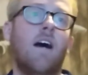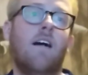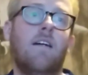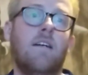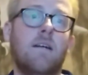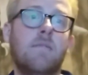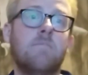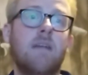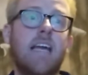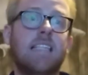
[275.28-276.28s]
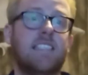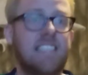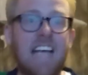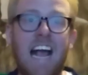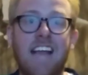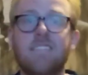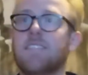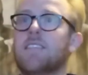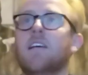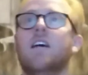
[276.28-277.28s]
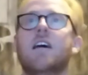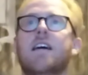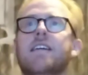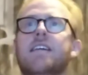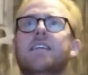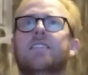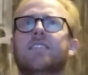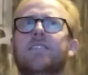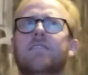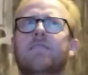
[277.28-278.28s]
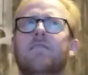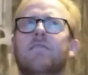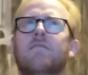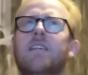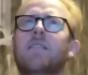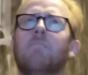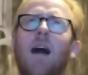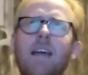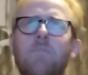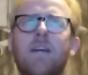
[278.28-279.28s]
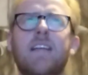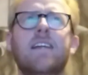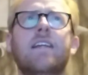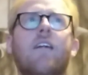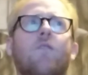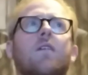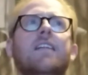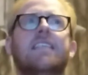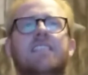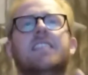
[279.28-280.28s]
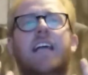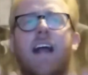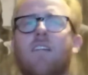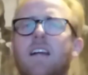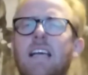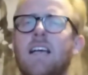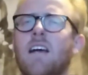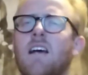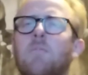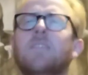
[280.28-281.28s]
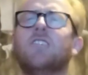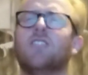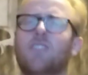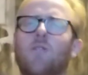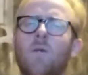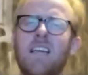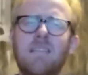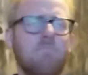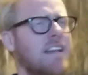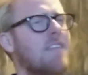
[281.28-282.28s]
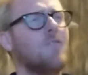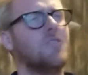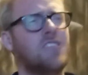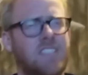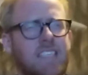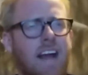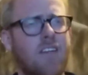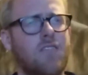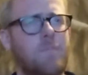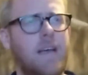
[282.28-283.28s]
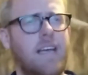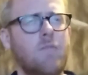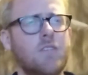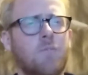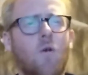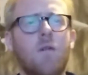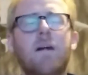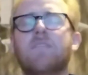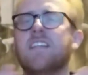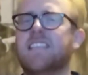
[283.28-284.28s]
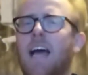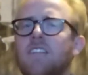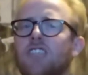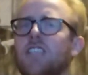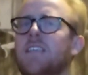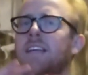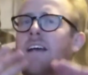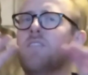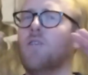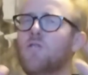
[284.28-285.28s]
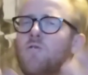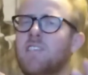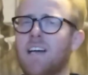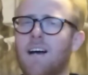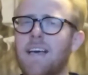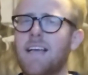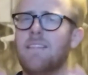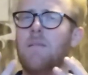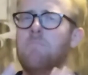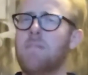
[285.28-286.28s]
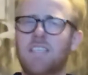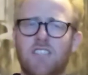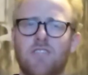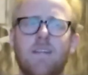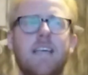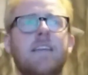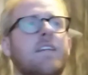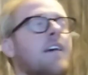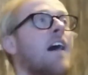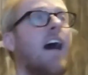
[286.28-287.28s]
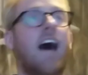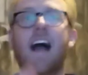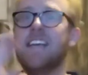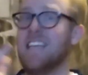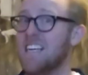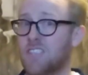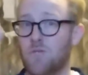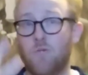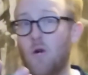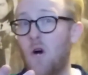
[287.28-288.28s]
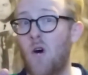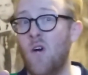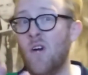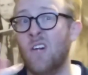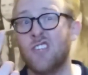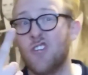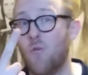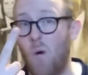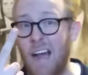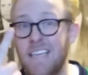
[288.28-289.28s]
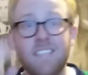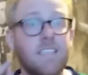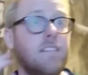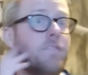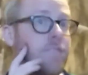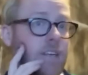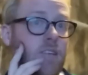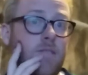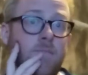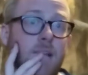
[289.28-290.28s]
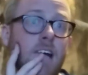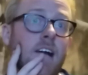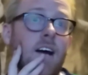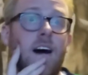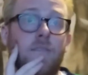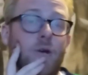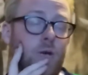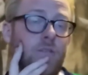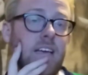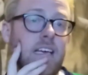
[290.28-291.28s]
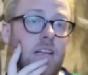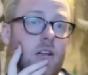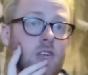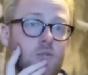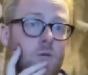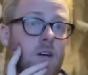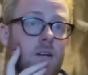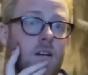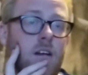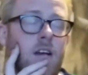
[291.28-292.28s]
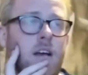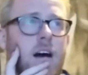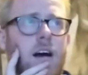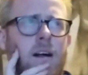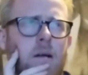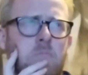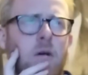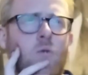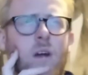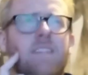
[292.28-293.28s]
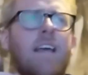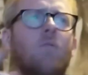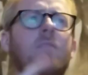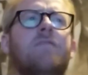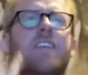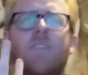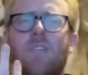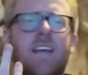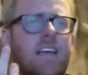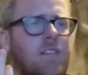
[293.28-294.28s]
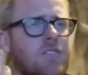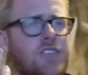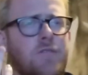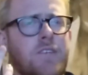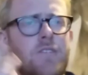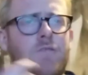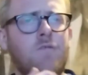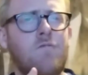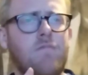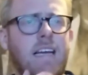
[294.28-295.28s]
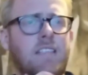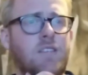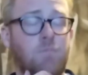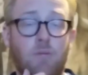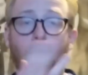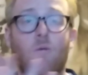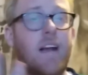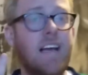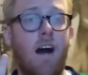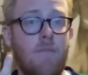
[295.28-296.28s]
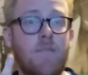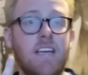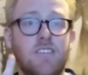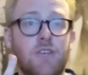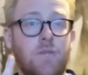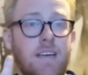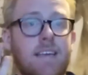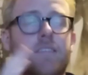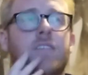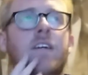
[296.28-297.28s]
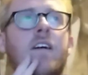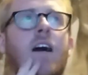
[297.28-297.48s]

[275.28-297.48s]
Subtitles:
It's tense. It's, in my opinion, never really scary, but Scream never scared me. It was more about the tension and the whodunit and the mystery. I guessed wrong twice in the film of who the killers were, but when they reveal the killer to you, it's pretty obvious who it is.